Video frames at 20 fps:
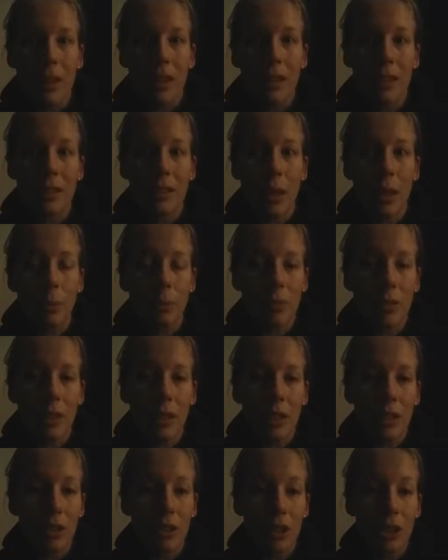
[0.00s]

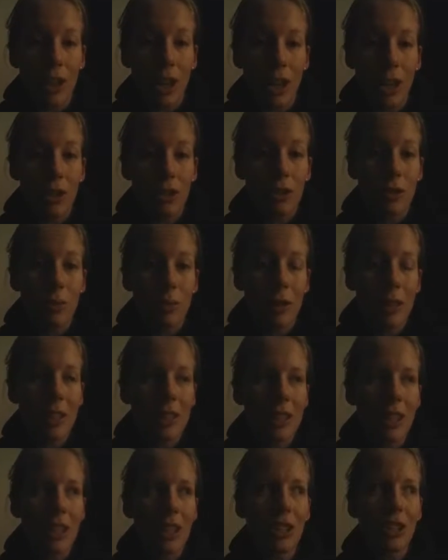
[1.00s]
accepting change
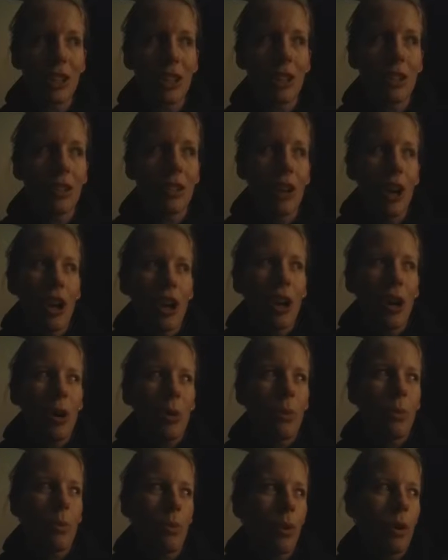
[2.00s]
meditation,
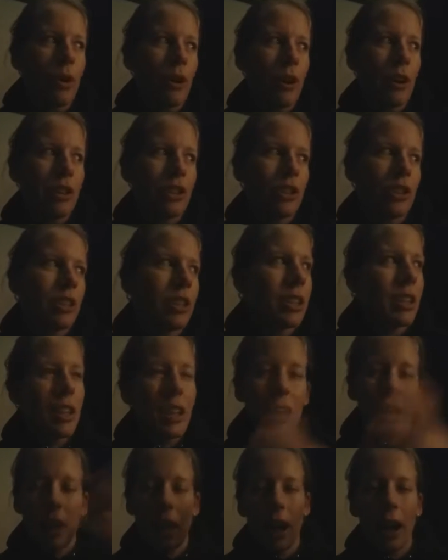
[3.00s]
she
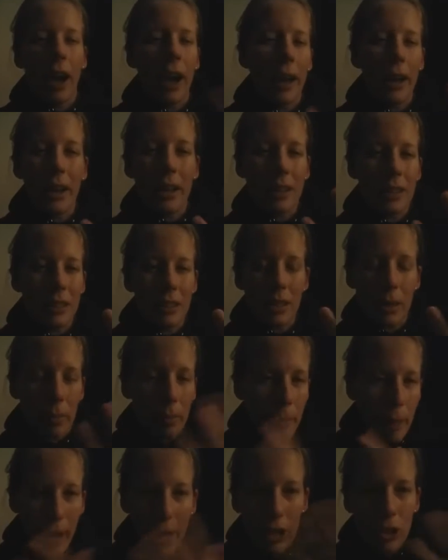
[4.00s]
like had us
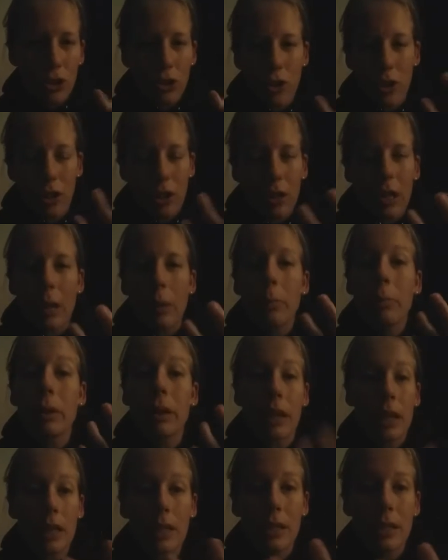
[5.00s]
imagining like
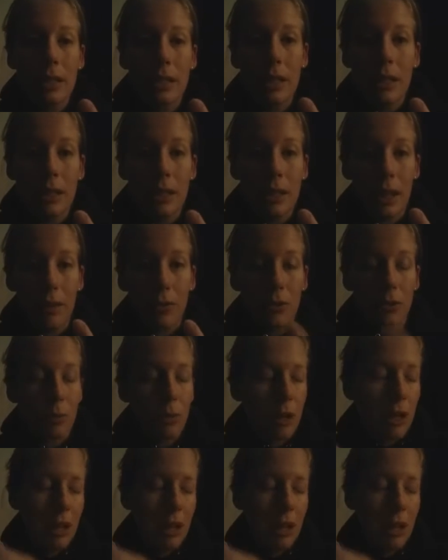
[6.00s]
places after